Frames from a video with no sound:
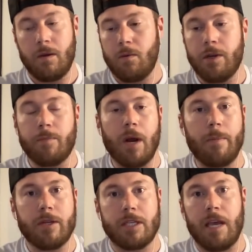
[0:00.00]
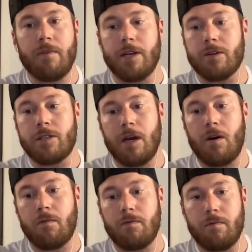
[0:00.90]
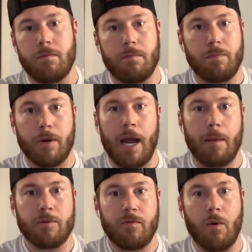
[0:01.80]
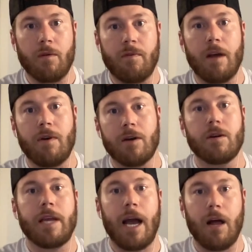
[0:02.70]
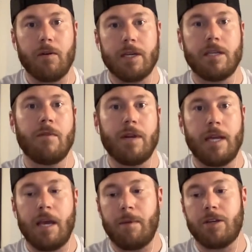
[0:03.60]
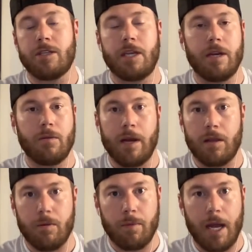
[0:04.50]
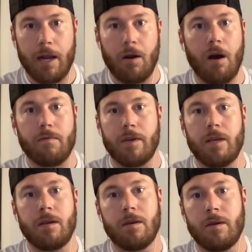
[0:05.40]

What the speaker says: Well, you're probably saving yourself perhaps 400 or 500 calories every day by just getting a regular black coffee.